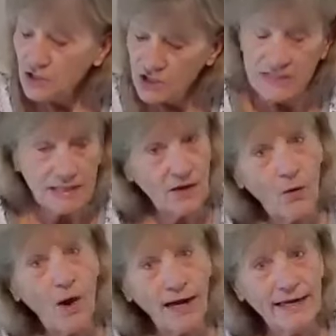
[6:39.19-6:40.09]
she said,
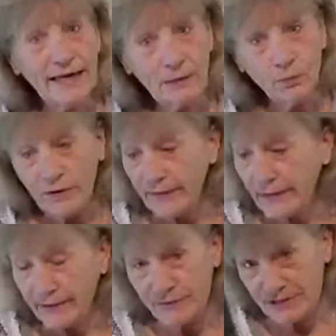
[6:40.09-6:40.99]
oh, I need one of
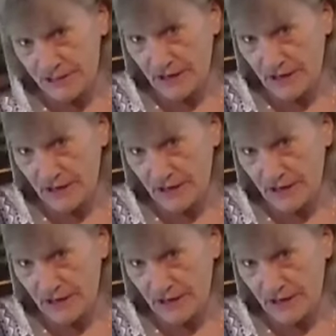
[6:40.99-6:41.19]
those.